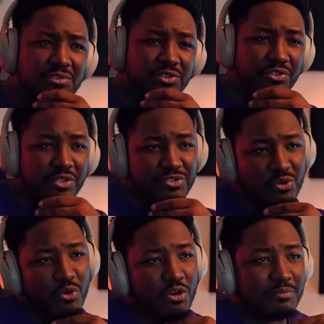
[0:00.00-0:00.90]
So, you know, it's a
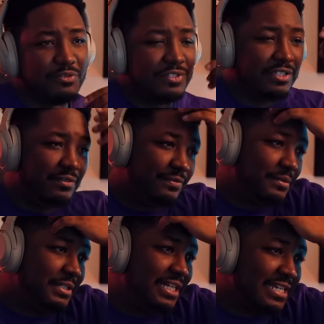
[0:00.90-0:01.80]
horror movie, you feel me?
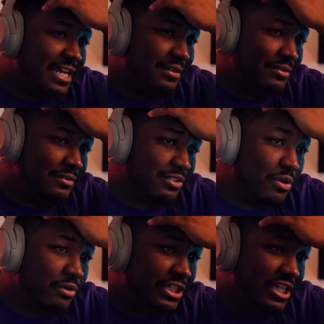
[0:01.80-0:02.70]
They gotta go
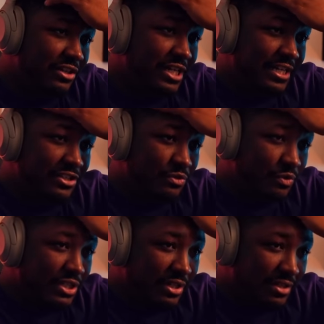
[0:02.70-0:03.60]
on the internet and do
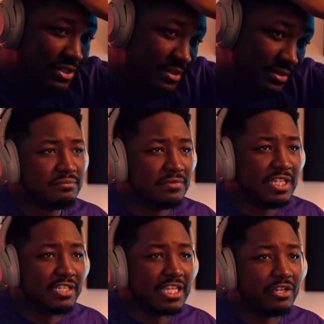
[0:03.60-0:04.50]
research. Yeah,
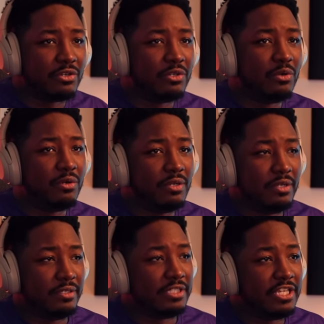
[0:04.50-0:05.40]
they gotta go
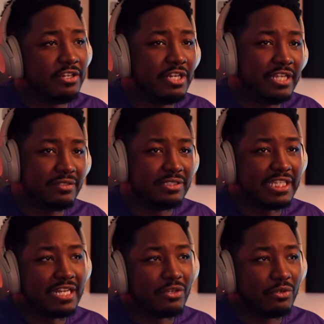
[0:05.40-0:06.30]
to the internet, or they
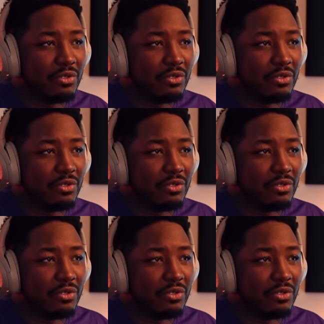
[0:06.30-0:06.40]
gotta go to a